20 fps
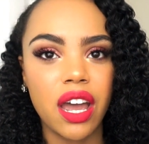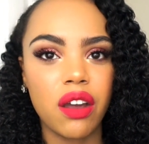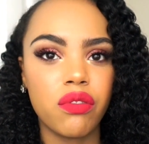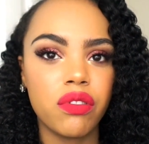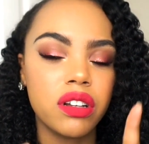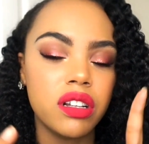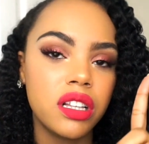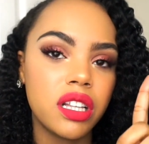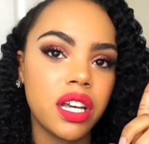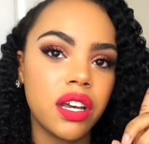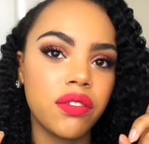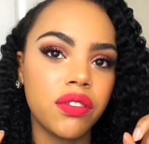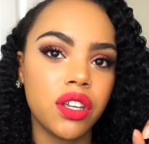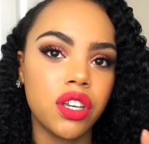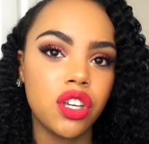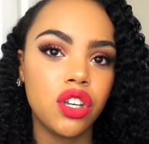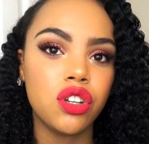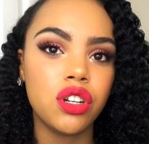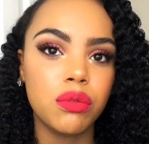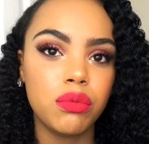I really love the
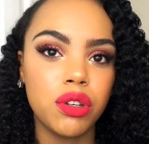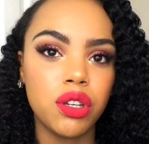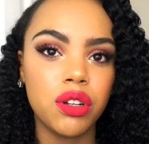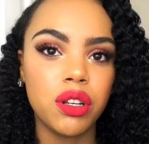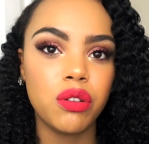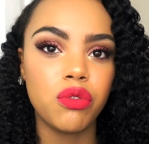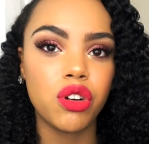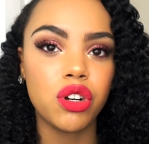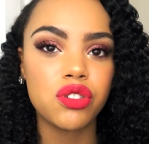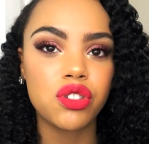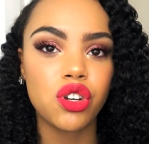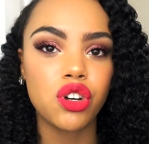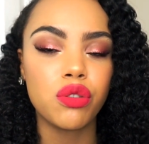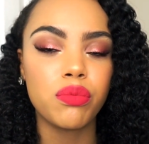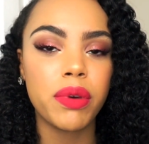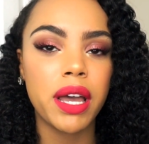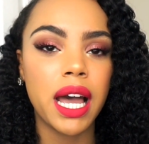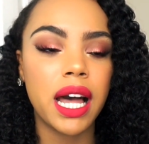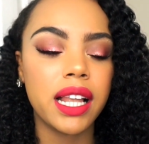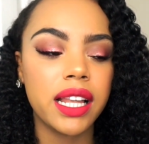Huda Beauty Rose
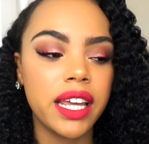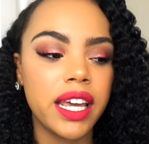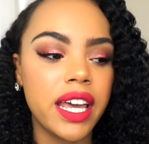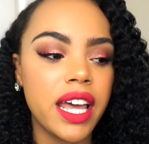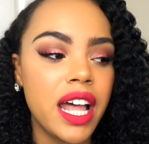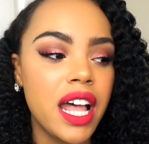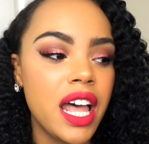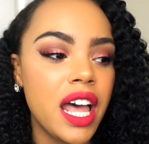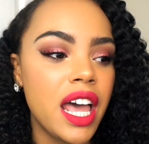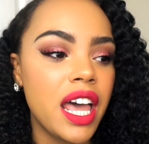Gold palette.